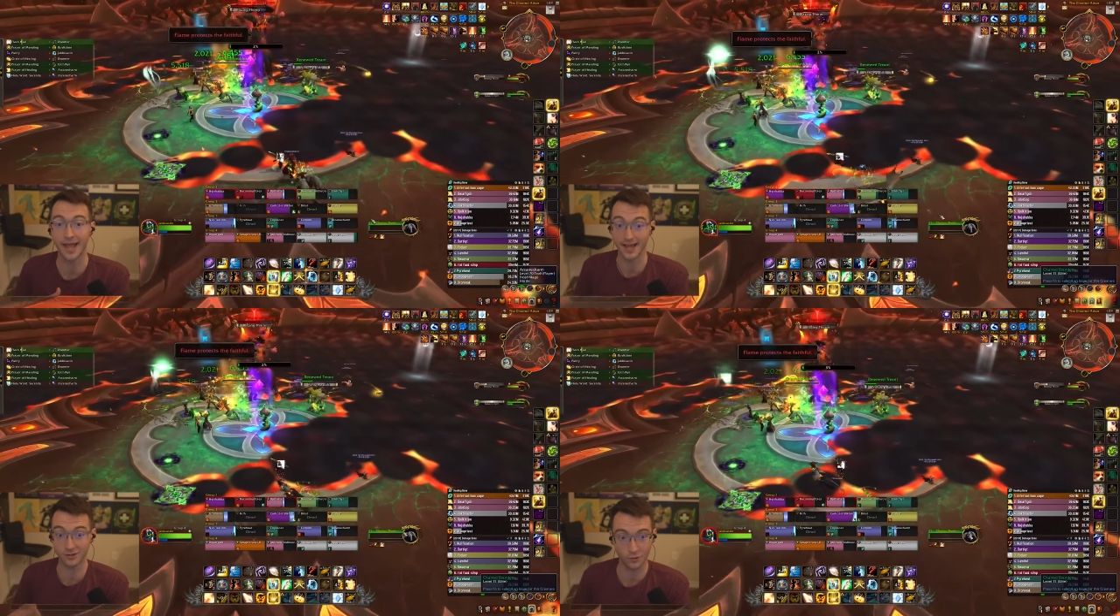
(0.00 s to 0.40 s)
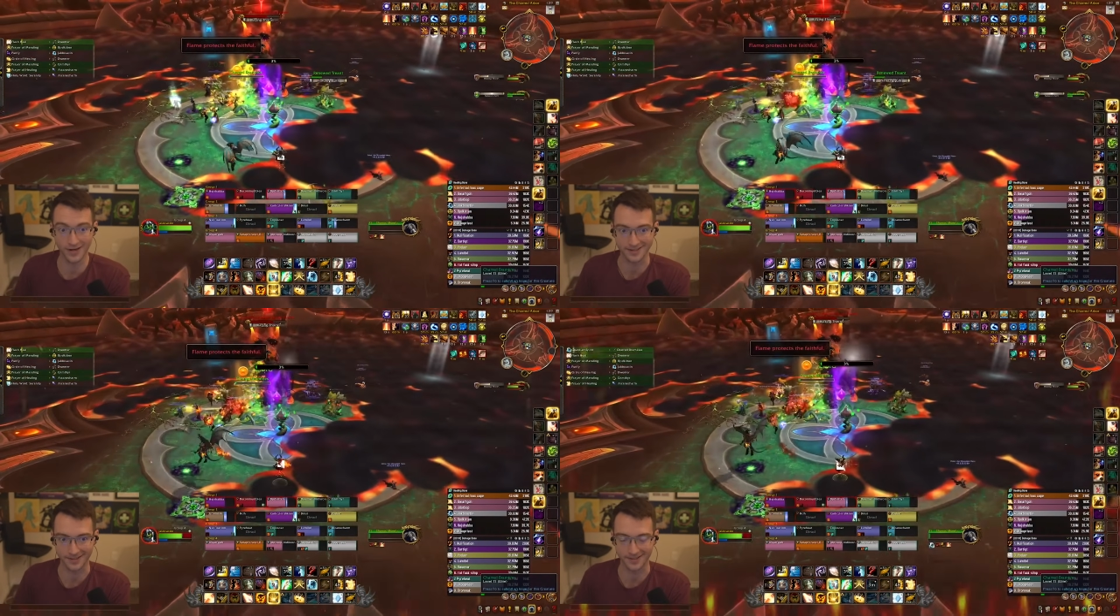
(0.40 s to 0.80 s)
and
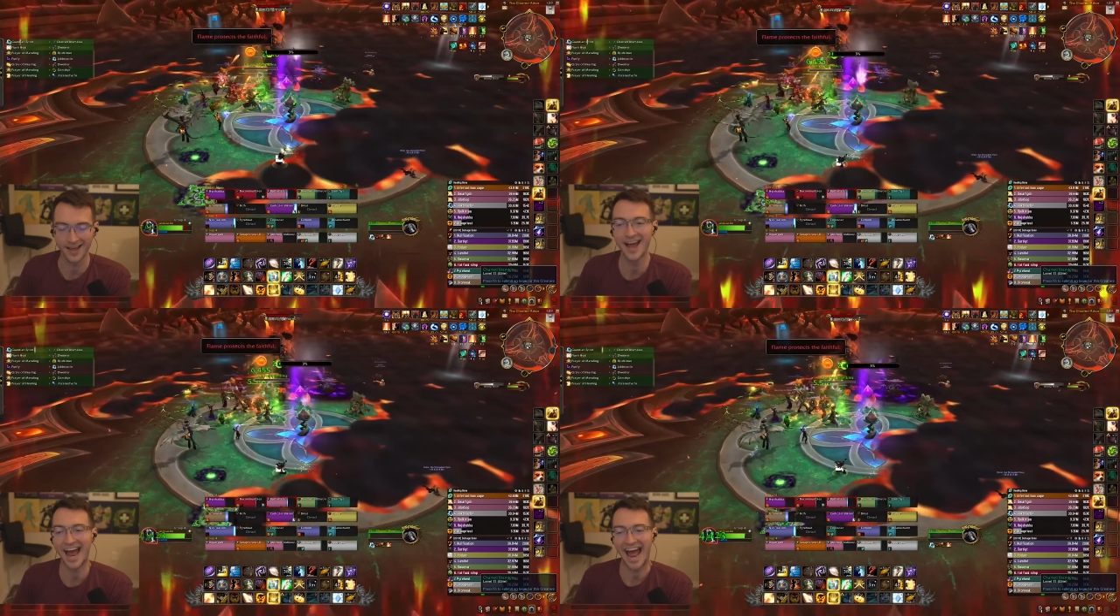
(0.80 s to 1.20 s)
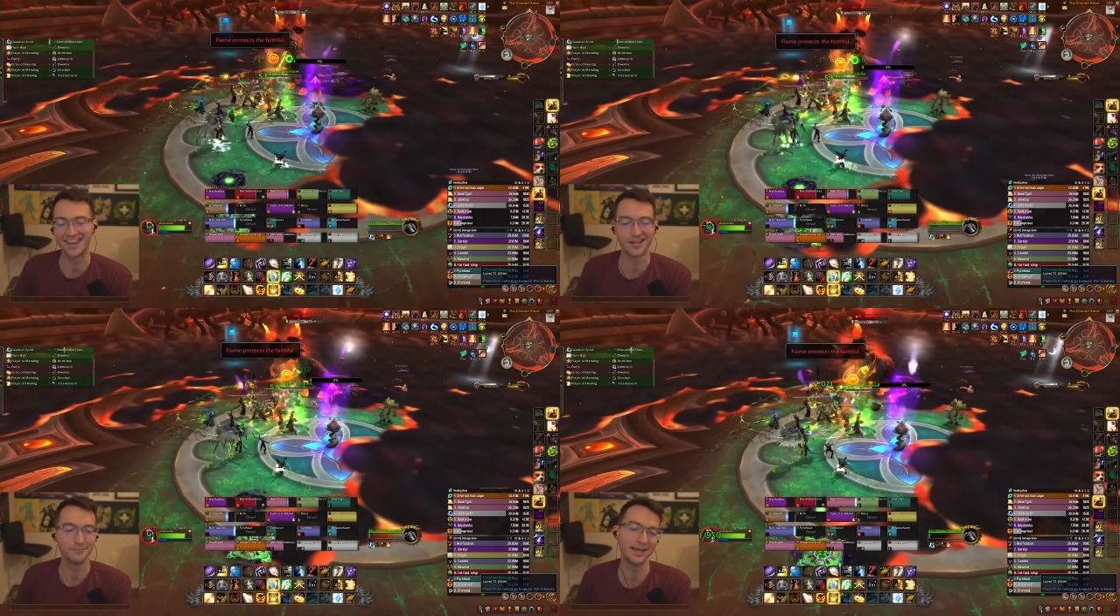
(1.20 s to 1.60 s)
quickly,
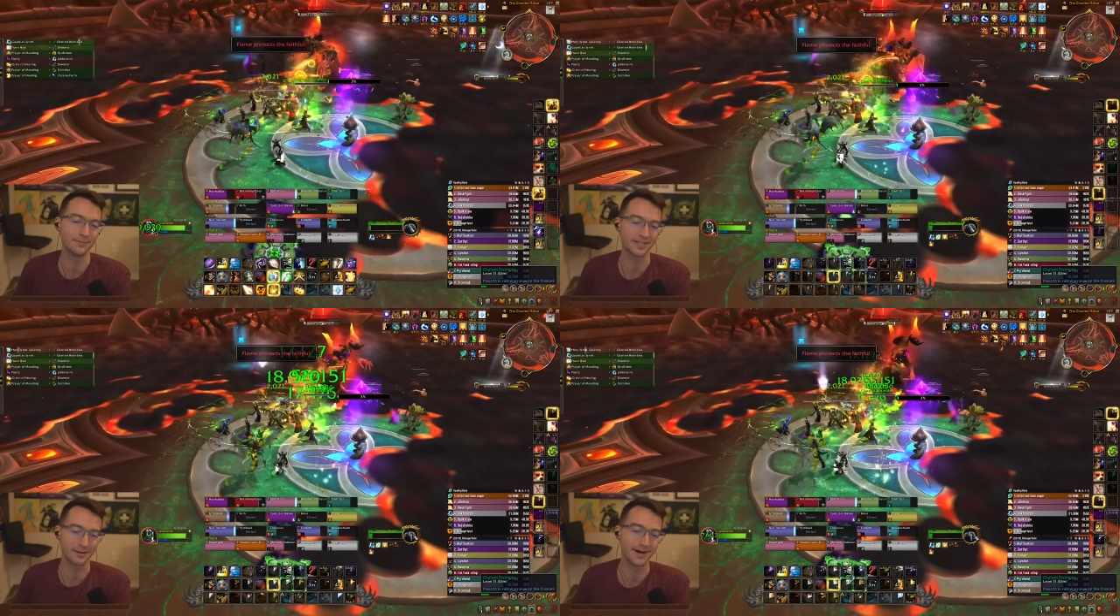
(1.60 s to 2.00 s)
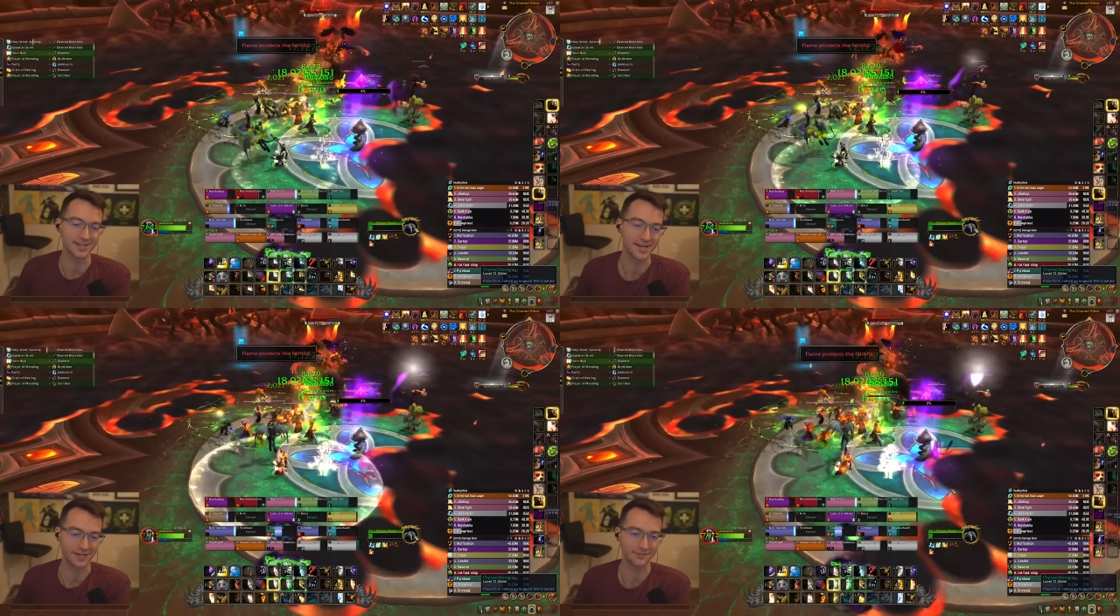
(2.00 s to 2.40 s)
and then be able to get my
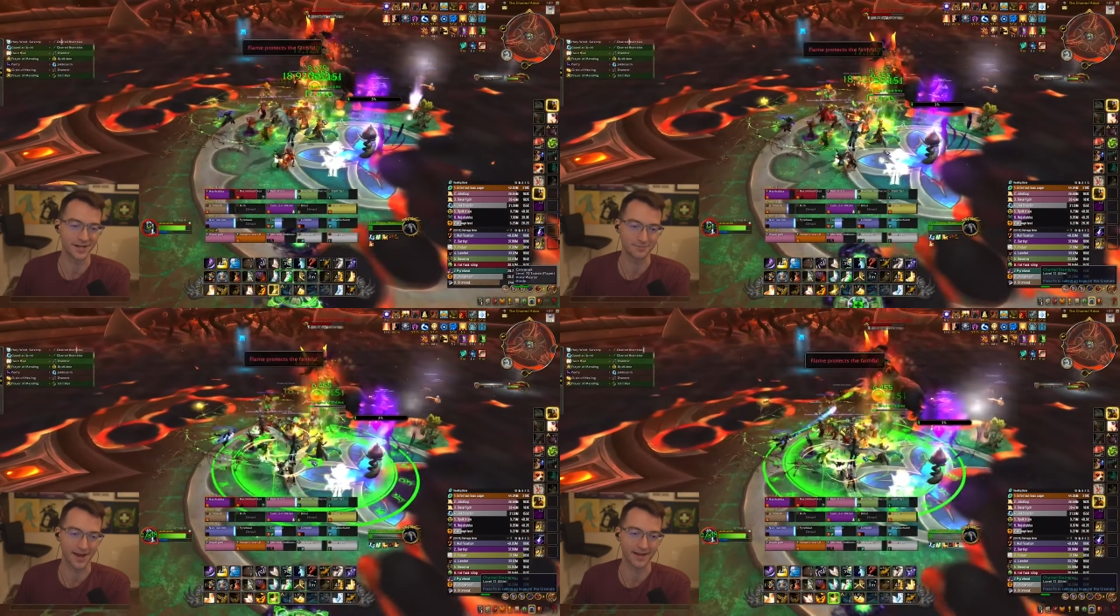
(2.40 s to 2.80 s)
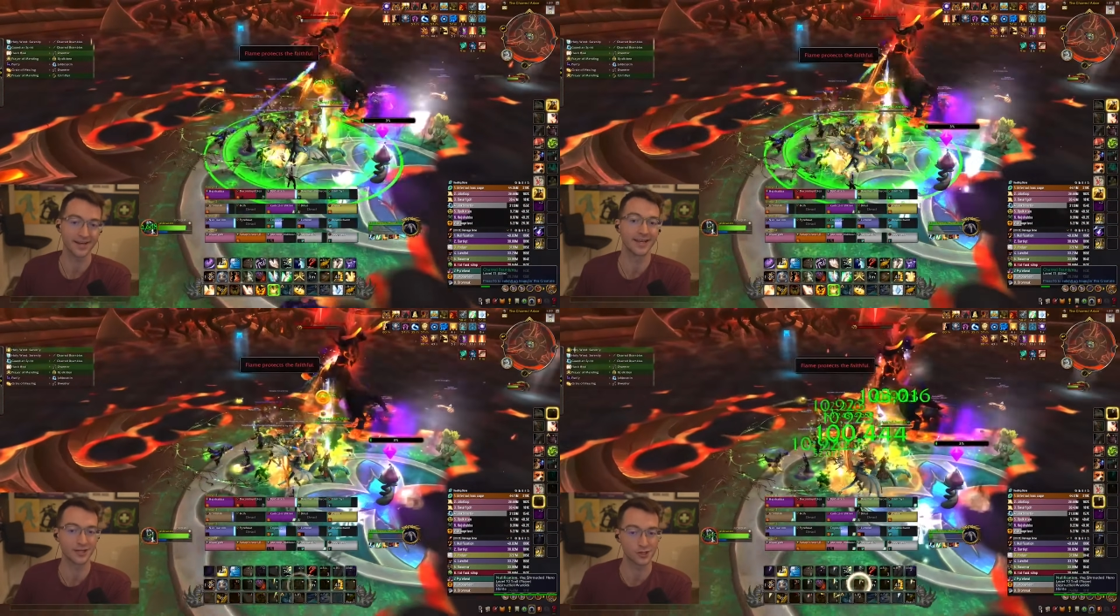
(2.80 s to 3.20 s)
Sanctifies
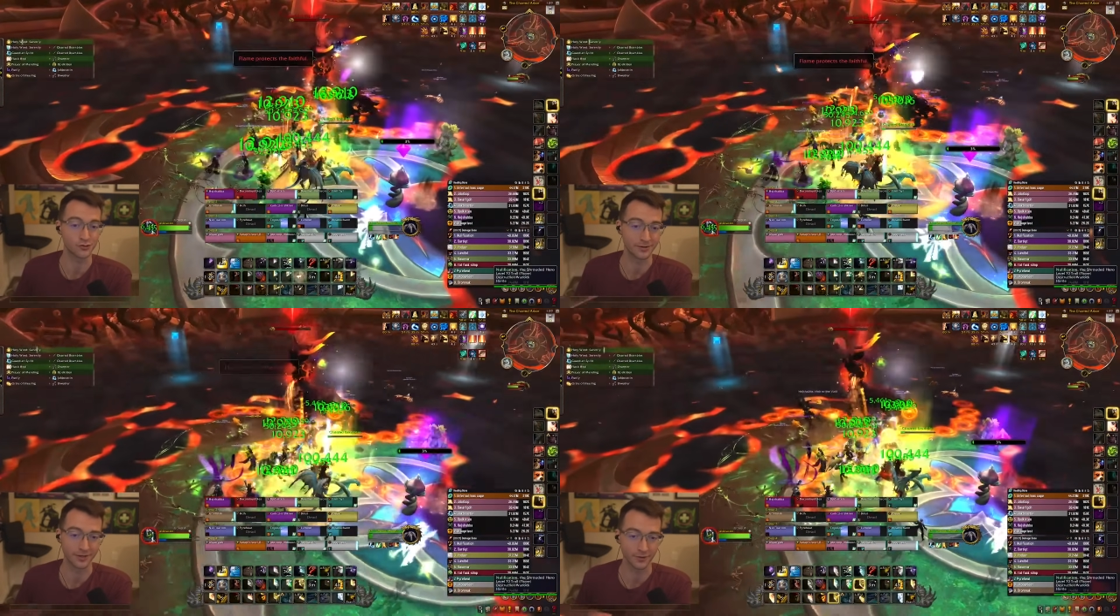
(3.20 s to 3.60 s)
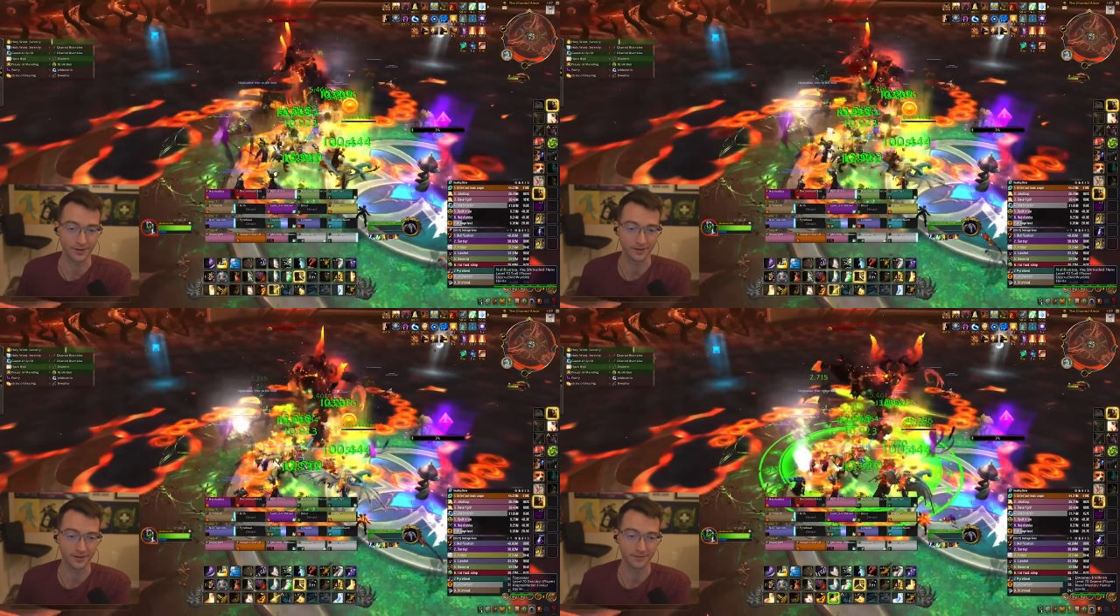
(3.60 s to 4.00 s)
back extremely
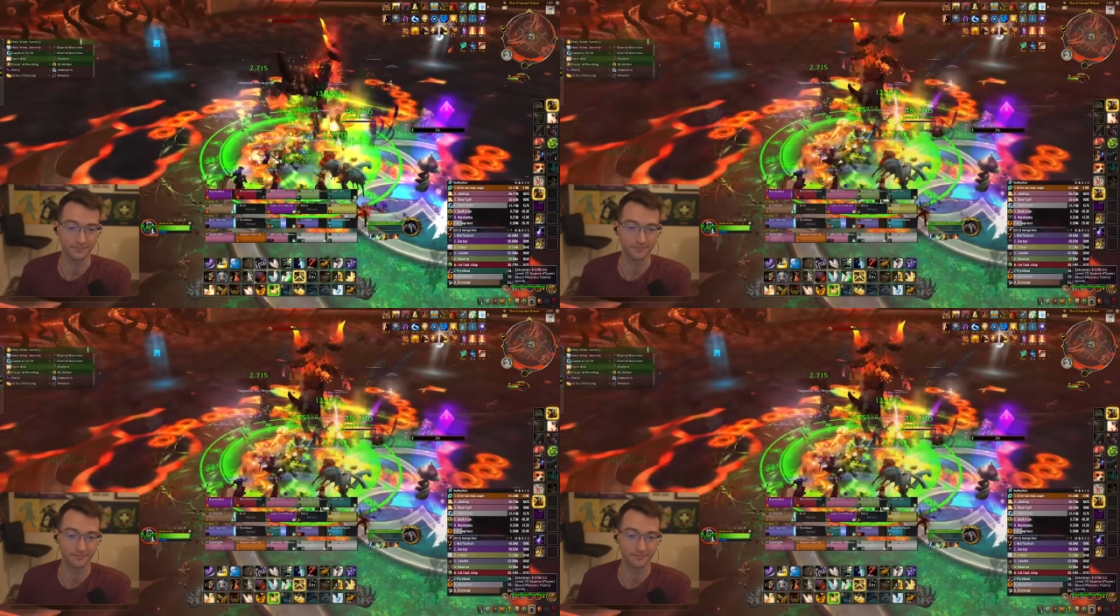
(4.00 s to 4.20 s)
quickly.